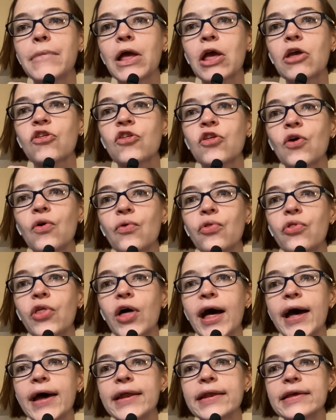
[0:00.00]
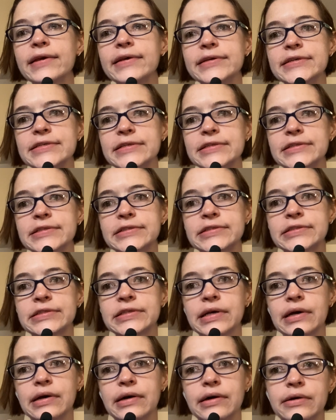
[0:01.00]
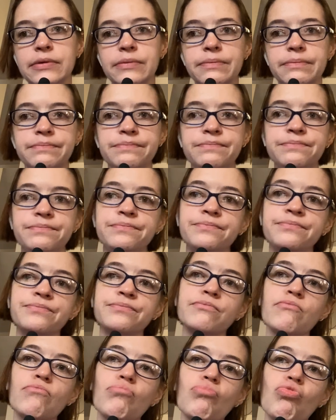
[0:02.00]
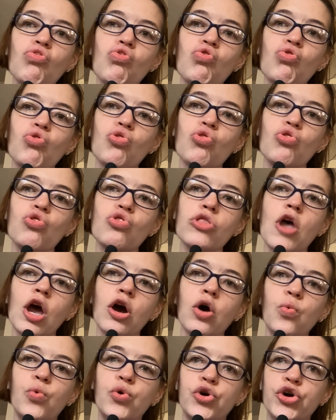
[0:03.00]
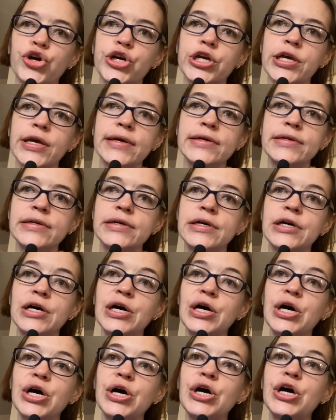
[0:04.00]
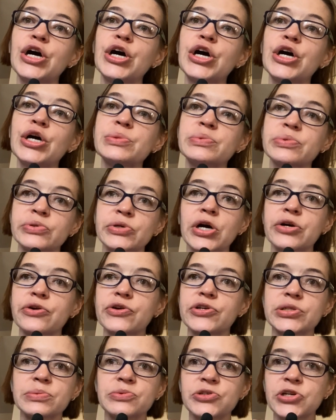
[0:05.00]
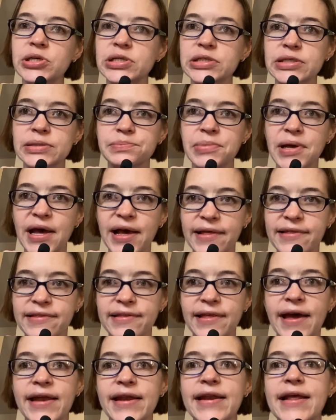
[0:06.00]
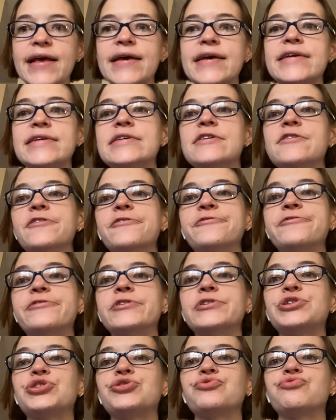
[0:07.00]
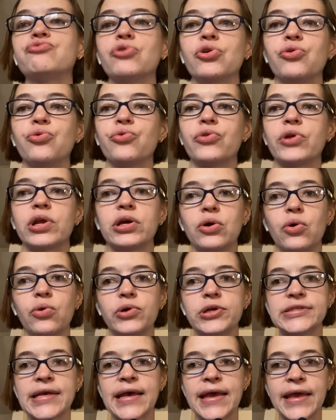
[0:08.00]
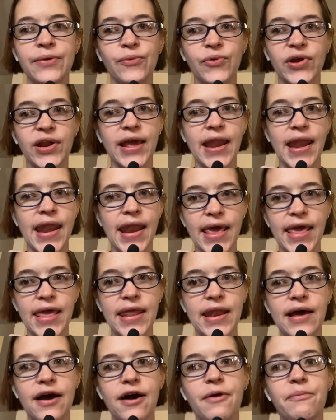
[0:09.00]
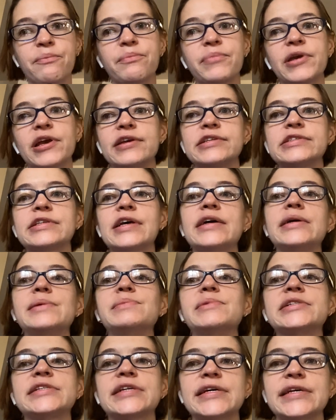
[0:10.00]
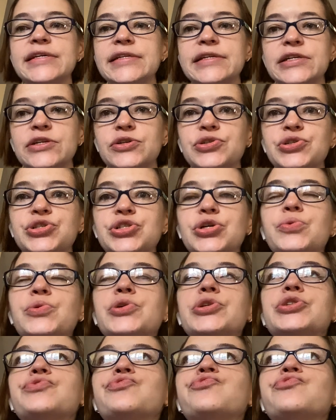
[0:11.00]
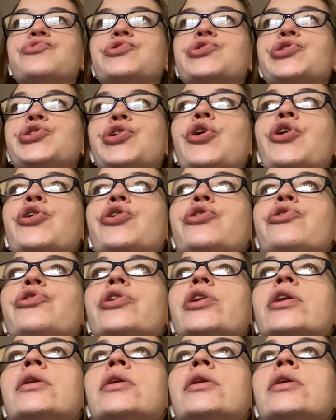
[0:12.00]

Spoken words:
So that is a work in progress. I'm trying to get past that first row that I always hate when I knit, because I'm a tight knitter, so it's really hard